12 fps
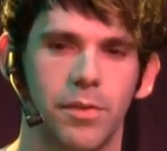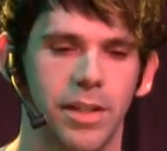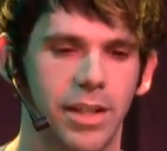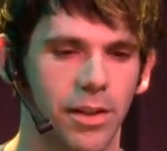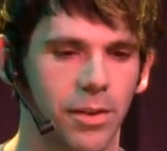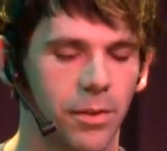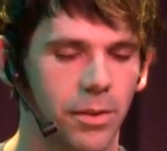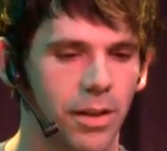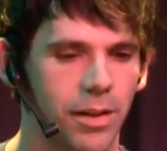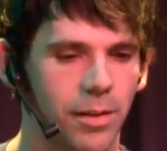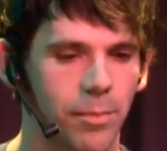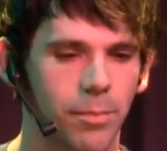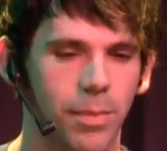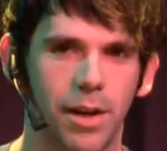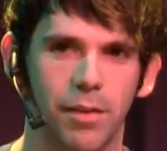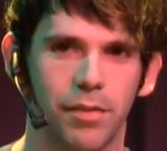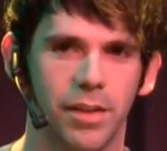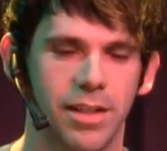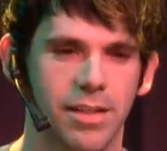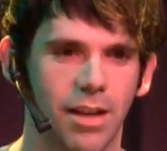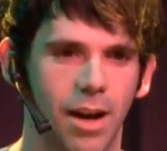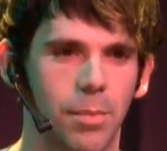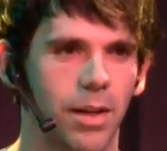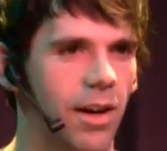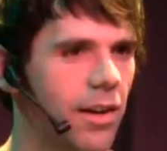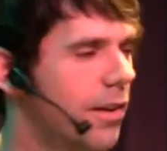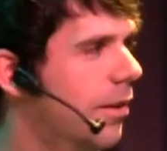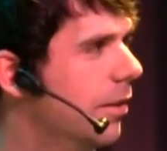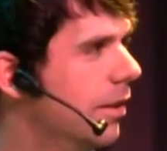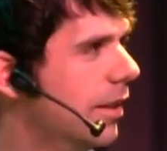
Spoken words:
video by our friend Scott Pagano.